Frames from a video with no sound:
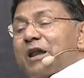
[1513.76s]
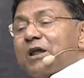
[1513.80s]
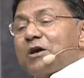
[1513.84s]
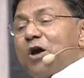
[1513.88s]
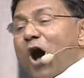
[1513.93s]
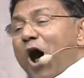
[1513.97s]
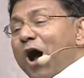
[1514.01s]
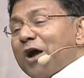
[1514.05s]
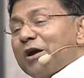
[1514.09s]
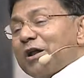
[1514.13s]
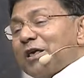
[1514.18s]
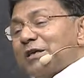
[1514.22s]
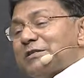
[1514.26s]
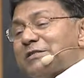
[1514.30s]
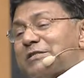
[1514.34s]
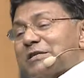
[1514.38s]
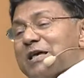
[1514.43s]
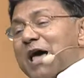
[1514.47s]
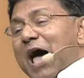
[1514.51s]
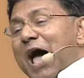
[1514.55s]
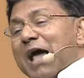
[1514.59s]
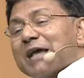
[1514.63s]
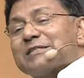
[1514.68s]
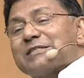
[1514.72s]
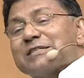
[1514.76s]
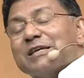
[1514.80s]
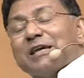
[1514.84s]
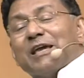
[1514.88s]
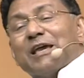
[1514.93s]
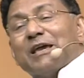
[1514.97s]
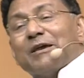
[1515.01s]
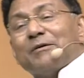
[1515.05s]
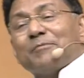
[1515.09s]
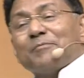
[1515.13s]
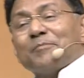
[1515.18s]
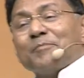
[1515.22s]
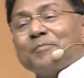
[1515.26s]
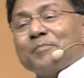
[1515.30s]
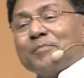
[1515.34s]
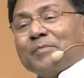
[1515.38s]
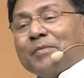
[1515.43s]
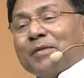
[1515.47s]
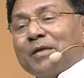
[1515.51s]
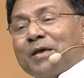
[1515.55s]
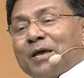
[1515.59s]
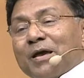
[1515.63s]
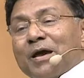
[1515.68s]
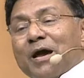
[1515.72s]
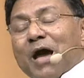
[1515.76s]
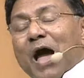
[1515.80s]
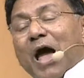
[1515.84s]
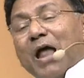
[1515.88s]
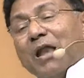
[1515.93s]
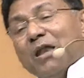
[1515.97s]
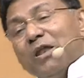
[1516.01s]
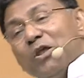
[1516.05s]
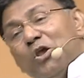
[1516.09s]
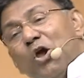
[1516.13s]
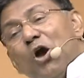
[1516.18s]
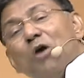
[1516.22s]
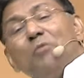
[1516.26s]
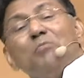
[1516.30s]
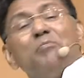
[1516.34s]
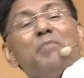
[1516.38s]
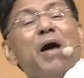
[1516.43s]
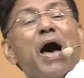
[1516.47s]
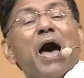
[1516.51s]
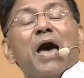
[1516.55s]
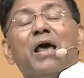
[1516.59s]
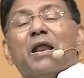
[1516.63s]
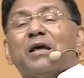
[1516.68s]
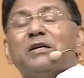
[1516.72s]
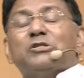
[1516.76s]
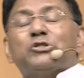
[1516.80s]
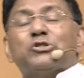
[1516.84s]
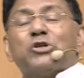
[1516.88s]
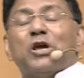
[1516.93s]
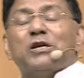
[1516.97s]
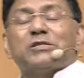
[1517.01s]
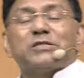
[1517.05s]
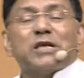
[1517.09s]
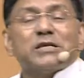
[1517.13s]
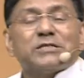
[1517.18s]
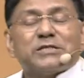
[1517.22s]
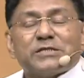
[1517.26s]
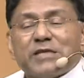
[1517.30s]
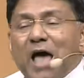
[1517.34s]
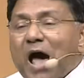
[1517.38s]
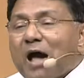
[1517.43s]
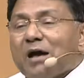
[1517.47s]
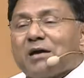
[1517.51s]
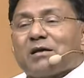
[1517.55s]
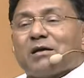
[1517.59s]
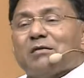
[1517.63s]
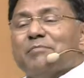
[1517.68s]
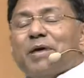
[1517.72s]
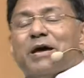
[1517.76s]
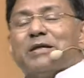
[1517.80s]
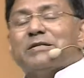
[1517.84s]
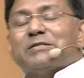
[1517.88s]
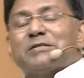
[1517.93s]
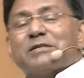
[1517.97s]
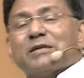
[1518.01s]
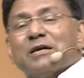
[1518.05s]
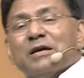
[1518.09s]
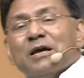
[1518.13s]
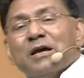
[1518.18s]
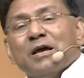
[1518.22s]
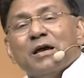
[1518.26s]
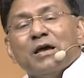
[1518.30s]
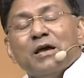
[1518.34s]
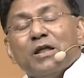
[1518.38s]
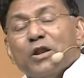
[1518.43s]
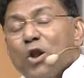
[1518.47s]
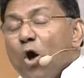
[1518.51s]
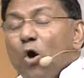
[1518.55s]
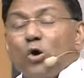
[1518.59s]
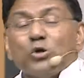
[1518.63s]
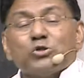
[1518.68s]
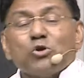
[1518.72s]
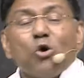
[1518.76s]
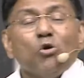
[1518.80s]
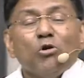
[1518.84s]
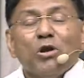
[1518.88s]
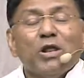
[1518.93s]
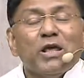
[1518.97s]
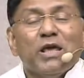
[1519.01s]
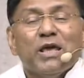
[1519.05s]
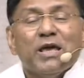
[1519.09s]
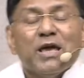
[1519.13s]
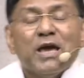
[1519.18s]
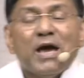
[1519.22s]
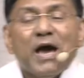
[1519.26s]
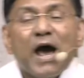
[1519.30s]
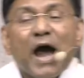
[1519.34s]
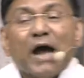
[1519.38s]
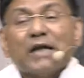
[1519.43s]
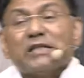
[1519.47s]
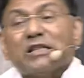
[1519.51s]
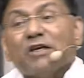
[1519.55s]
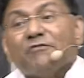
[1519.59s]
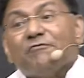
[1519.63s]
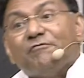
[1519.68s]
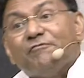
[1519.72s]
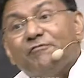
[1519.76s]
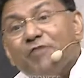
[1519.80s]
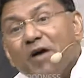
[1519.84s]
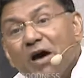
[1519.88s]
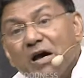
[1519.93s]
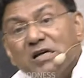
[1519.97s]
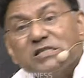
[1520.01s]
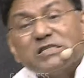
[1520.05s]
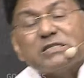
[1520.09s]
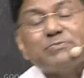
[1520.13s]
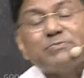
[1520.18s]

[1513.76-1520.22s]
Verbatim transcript: God is acting. And your marriage is a sacrament. Not only at the first